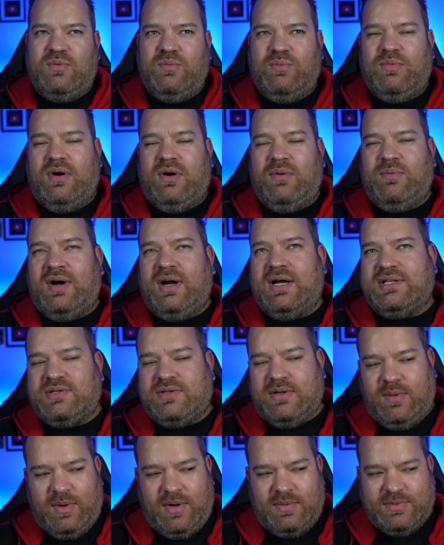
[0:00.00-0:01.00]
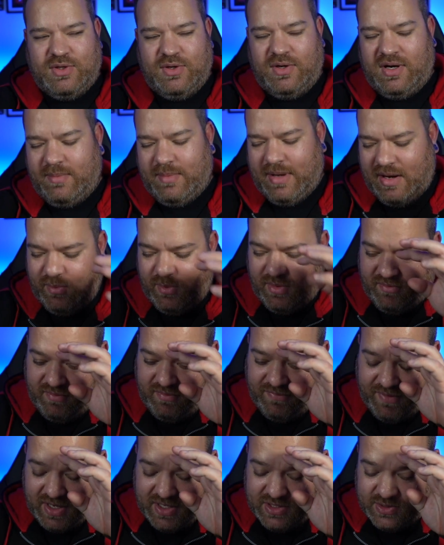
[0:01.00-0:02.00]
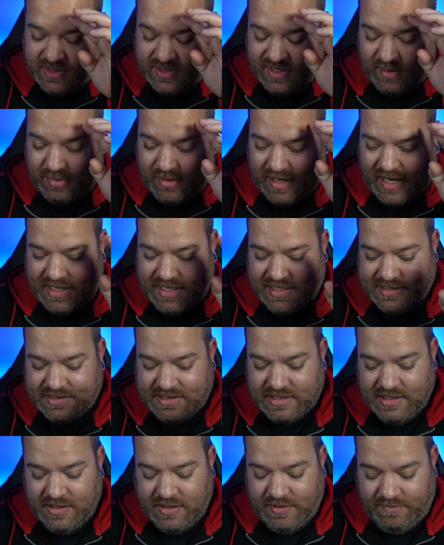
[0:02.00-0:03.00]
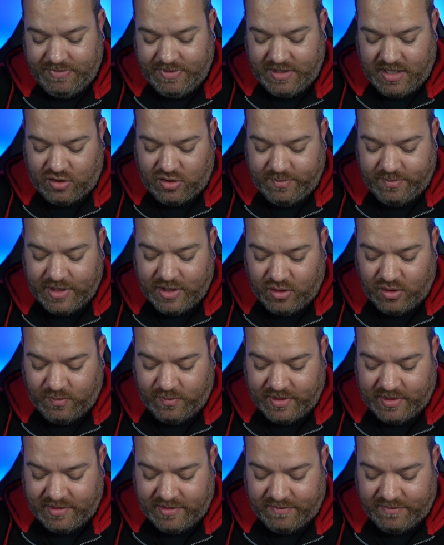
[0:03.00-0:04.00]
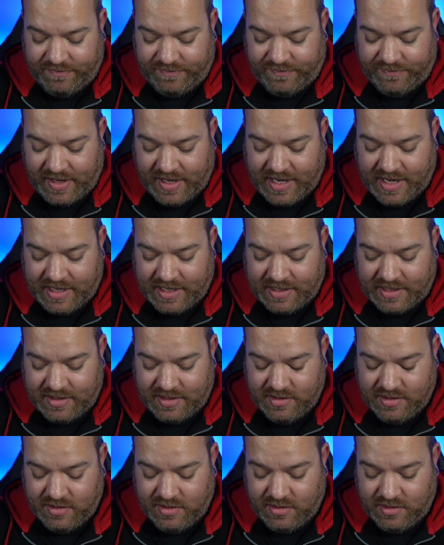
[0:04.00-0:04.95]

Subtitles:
what I'm talking about and what I'm referring to in that plan is coming up with a